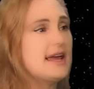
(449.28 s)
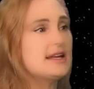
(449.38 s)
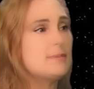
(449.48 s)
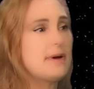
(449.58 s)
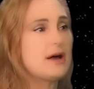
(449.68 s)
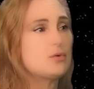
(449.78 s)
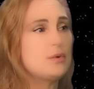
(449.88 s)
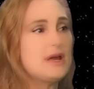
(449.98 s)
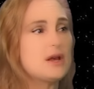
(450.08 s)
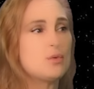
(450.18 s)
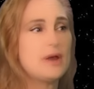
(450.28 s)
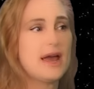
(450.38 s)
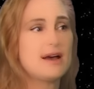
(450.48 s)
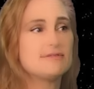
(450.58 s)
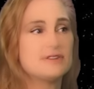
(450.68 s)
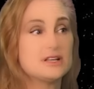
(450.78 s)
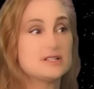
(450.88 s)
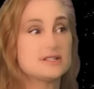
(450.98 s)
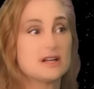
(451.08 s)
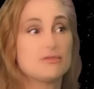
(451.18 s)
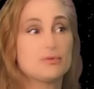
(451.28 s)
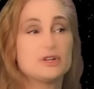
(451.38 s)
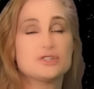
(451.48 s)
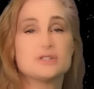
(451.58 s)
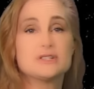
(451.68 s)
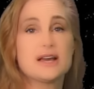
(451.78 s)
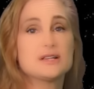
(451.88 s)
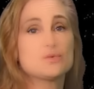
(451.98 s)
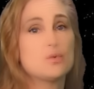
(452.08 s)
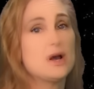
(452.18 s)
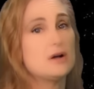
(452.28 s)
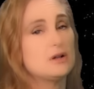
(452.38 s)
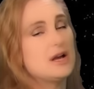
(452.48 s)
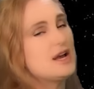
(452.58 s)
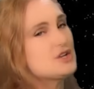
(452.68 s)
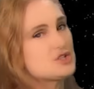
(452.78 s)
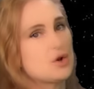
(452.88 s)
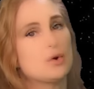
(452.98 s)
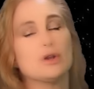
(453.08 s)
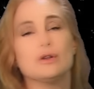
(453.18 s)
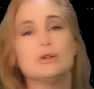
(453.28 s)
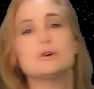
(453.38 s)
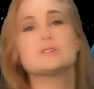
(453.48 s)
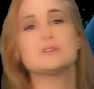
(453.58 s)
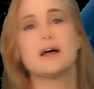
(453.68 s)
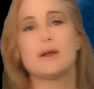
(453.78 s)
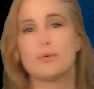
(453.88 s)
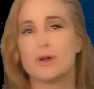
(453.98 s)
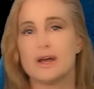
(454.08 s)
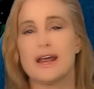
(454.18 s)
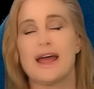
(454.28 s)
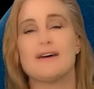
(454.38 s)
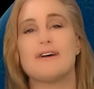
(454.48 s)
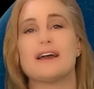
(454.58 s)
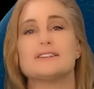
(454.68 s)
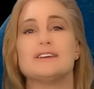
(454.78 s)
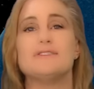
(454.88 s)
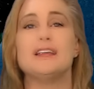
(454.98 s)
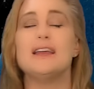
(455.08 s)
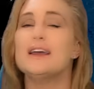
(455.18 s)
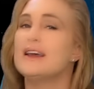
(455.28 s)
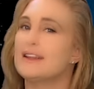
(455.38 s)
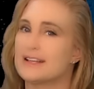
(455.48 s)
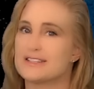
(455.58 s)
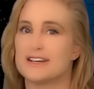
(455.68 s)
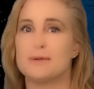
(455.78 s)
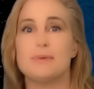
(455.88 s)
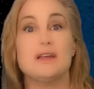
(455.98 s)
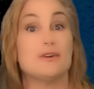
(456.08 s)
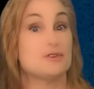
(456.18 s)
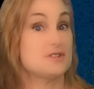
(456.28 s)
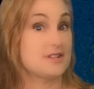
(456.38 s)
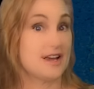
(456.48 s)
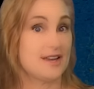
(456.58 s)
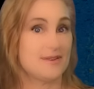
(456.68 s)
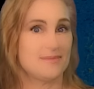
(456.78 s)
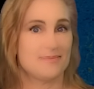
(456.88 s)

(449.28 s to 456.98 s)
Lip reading: in about a week, we have this set of regions as well. So it looks like we're going to have activity that's going to be here to stay.